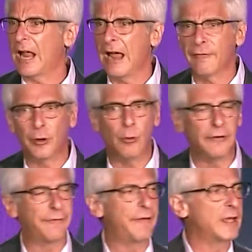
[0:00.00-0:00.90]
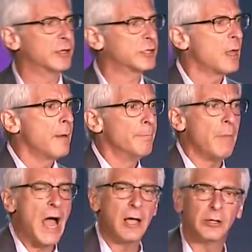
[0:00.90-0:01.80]
Everyone feels
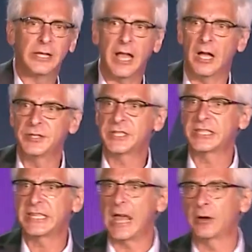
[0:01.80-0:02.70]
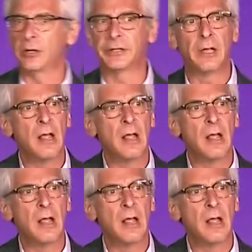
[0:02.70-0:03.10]
mildly unsettled.